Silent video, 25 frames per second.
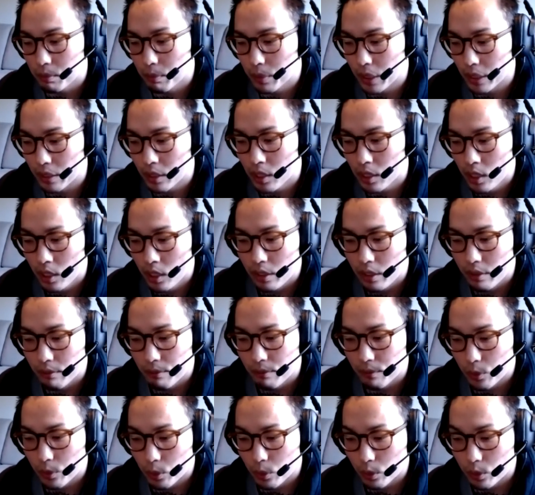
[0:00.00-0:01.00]
But
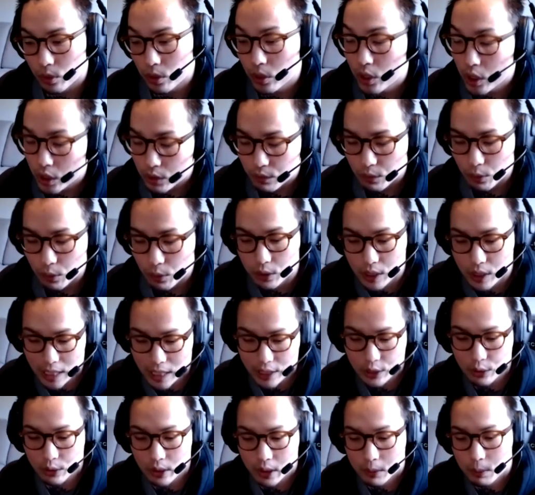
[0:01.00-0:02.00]
for just for
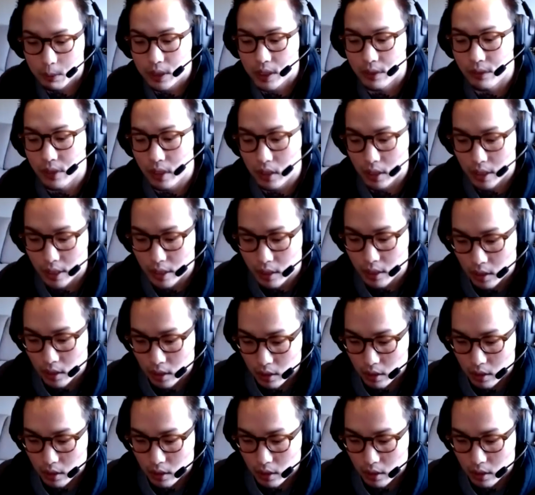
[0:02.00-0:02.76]
texturing specifically,